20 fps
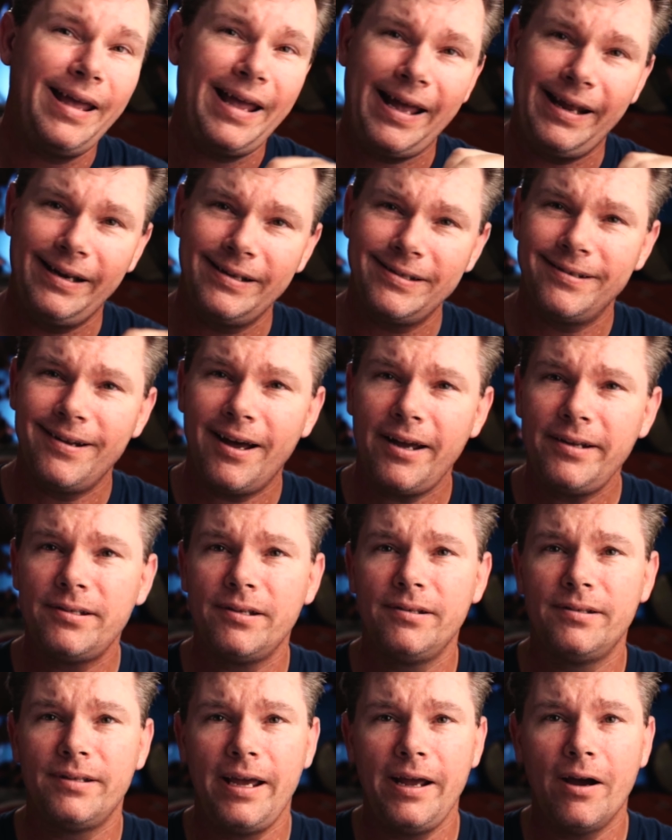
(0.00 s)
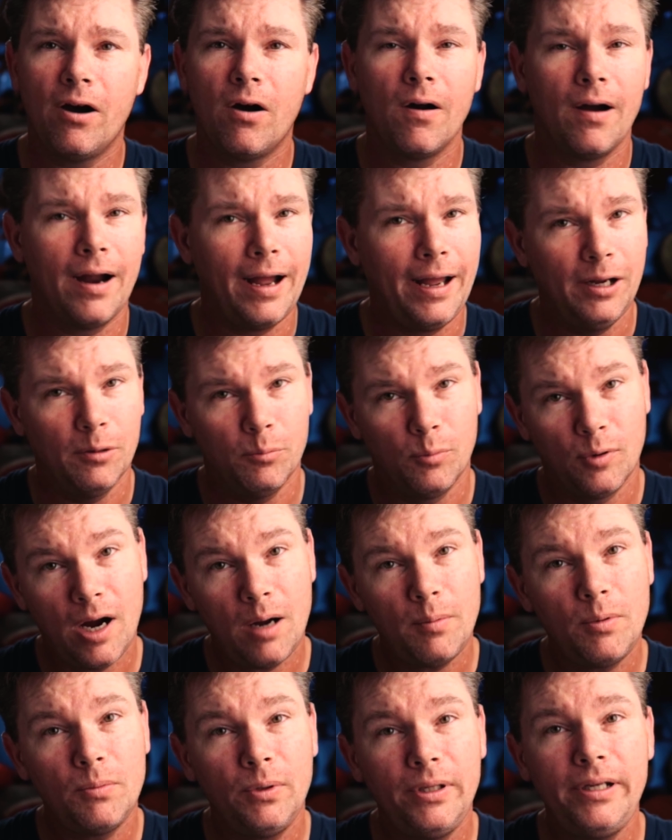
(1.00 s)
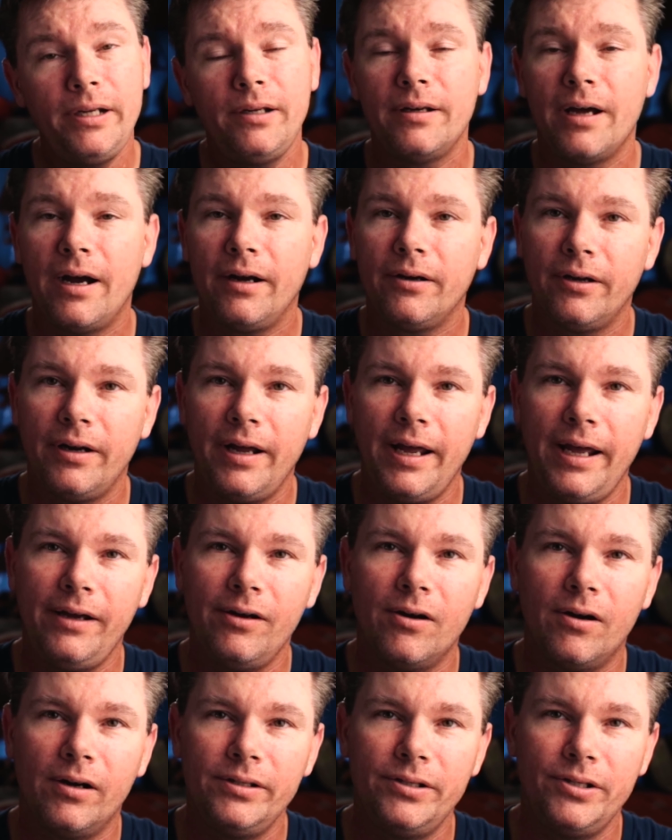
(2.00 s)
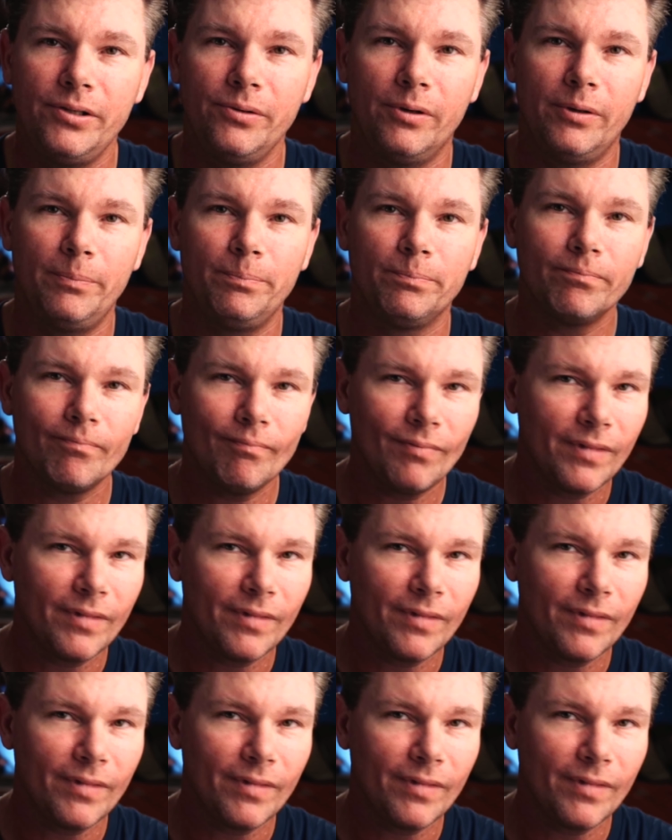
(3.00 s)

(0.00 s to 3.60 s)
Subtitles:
And as nice as they are, I am probably not going to hang on to them.